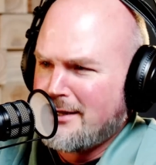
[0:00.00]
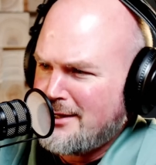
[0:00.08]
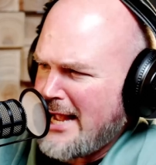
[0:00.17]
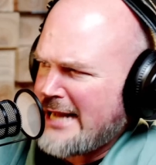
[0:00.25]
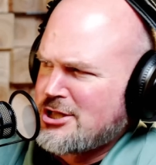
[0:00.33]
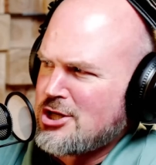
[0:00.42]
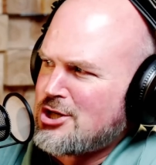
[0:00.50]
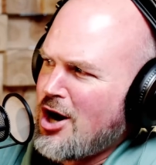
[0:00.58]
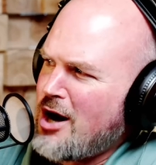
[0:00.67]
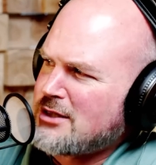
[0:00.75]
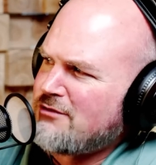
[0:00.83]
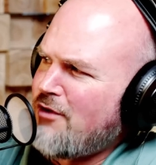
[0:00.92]
cats and
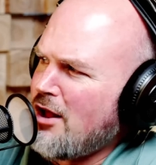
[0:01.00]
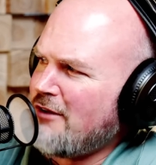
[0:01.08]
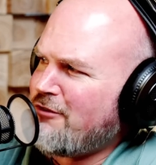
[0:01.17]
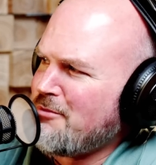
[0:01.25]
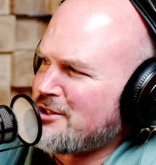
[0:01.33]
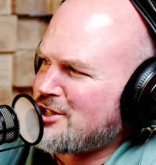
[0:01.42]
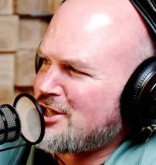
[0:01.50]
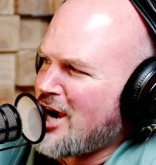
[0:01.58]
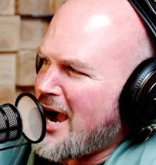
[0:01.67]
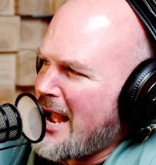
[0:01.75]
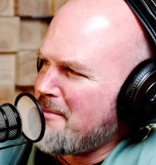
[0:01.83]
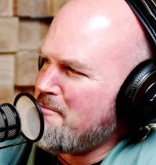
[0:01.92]
dogs falling from the
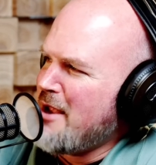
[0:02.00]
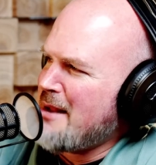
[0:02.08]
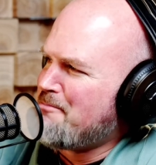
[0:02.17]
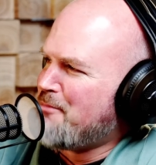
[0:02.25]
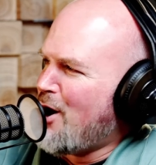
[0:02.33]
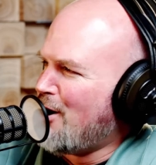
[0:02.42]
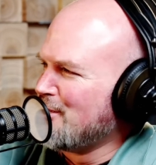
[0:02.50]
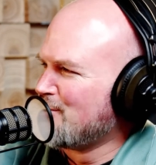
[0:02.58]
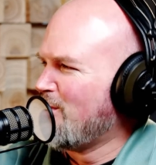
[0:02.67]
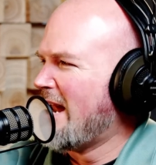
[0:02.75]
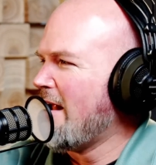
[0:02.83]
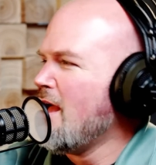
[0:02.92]
sky, meatballs,
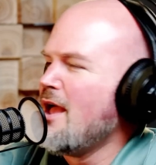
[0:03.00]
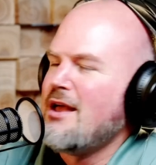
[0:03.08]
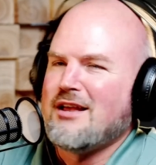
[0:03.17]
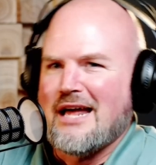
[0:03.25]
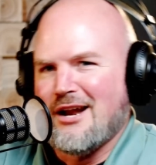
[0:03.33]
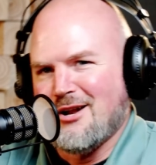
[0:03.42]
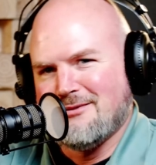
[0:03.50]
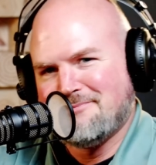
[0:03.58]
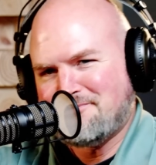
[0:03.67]
whatever. I don't know.